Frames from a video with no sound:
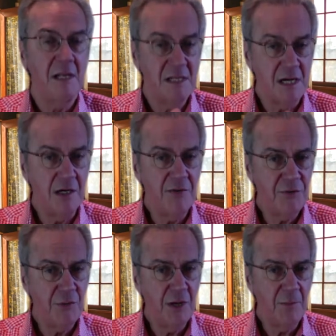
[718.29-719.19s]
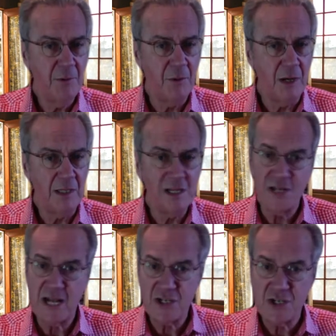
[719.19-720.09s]
Tariffs are number one. You know,
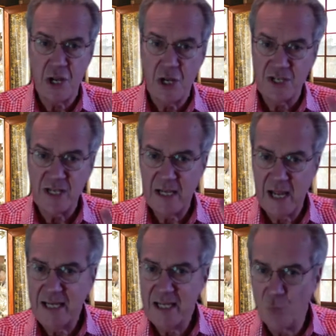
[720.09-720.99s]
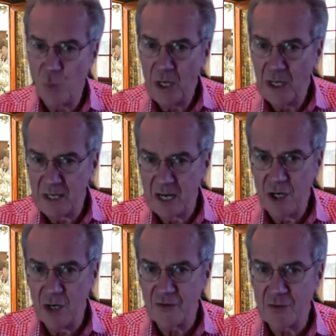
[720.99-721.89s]
that's see the Yankees wanted tariffs